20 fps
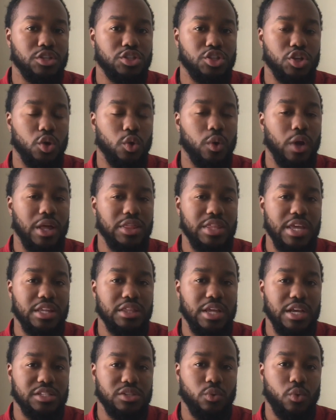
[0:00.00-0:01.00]
So I think
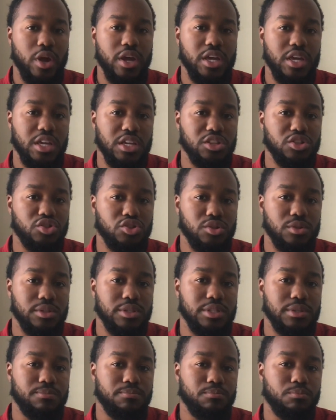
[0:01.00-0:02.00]
that's the way he's
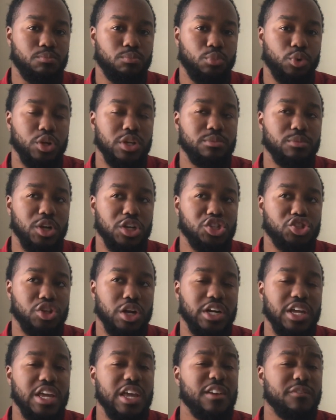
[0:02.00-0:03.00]
pretty much
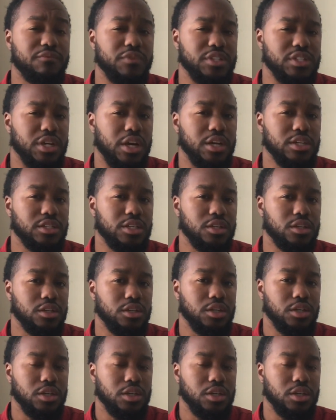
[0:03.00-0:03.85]
trying to emphasize it.